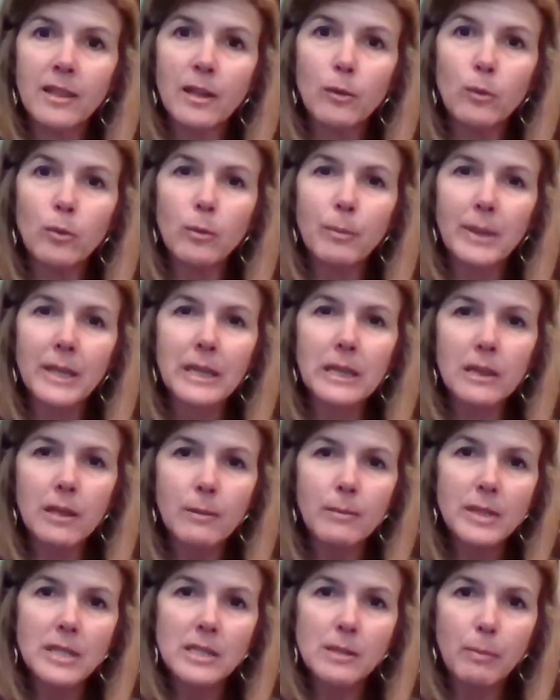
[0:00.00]
there will be
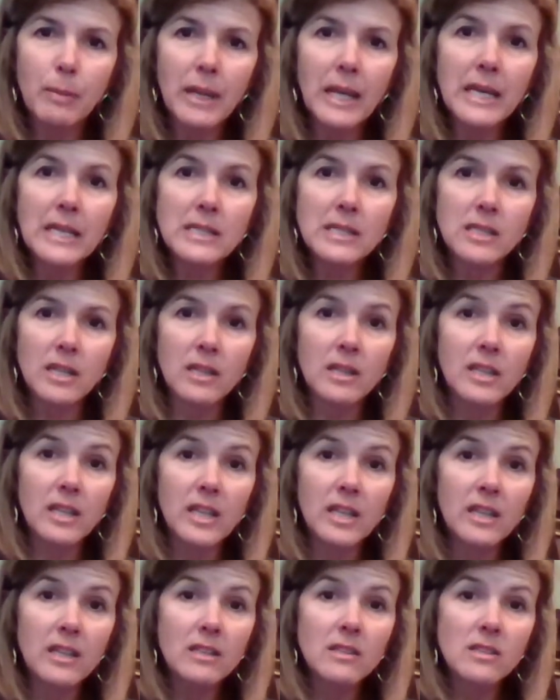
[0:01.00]
limits placed on the
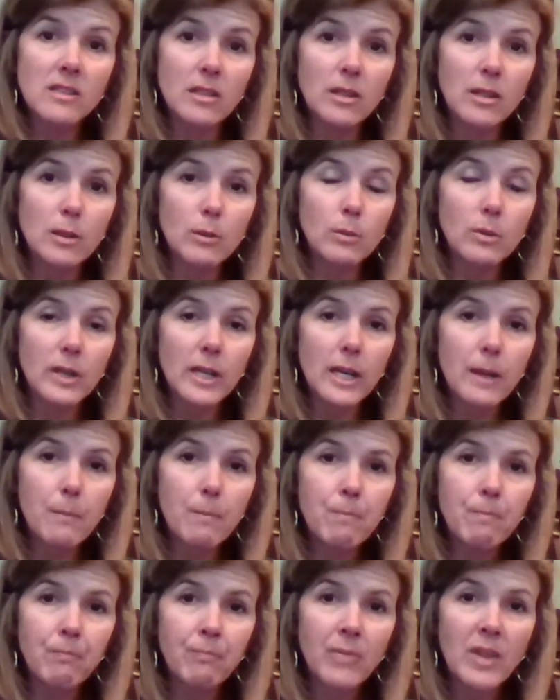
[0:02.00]
king's authority.
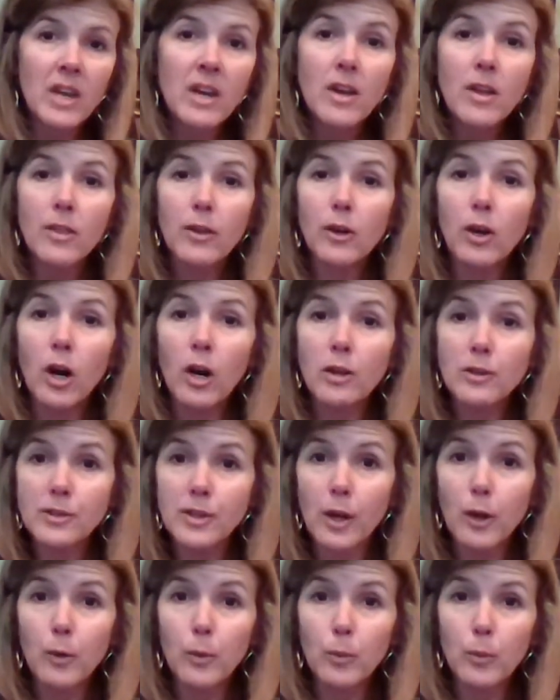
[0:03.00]
There
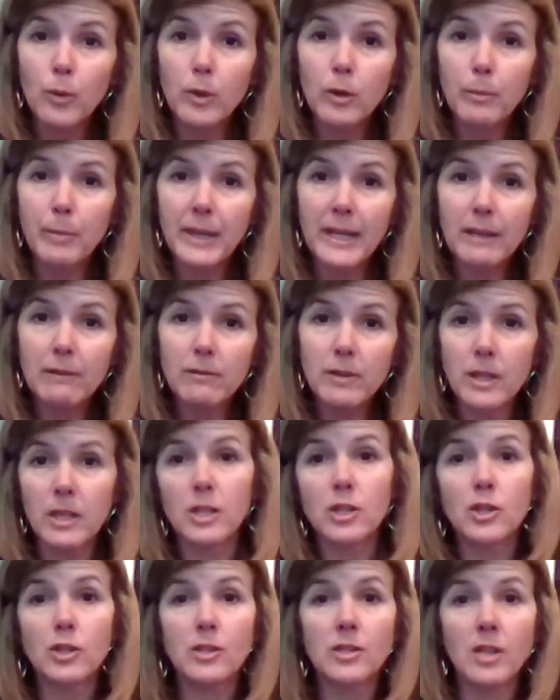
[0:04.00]
also will be
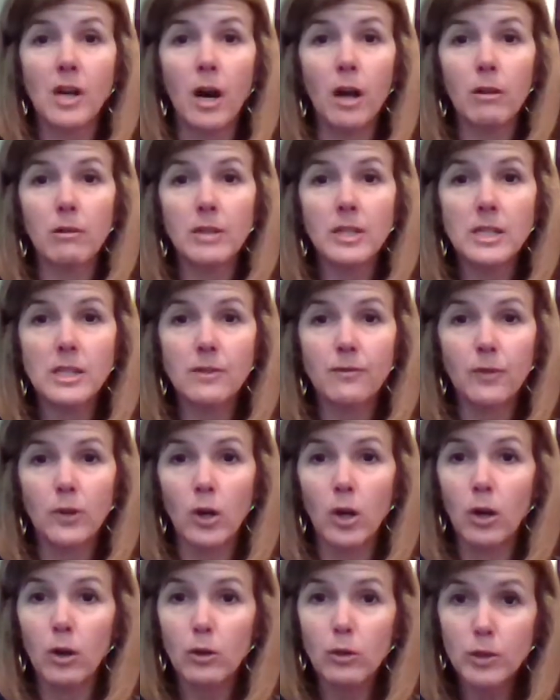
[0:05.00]
religious tolerance for
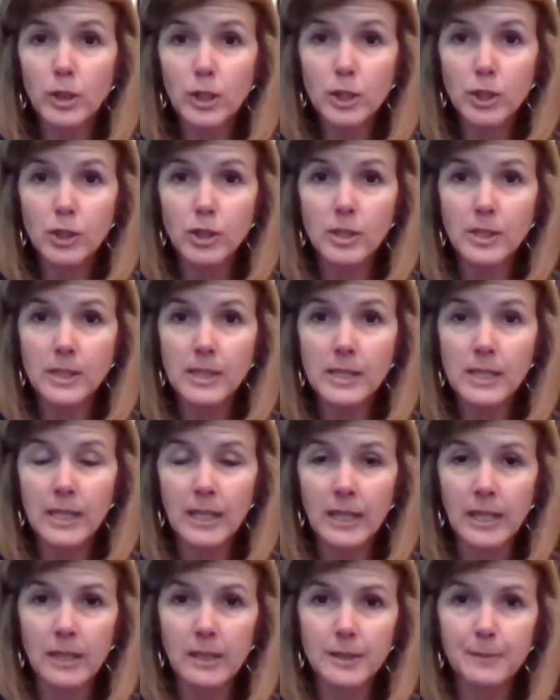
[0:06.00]
all Christians in
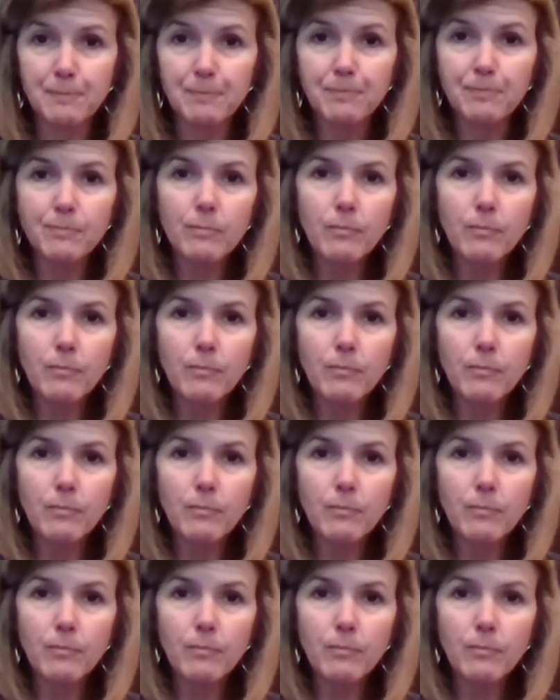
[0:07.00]
England.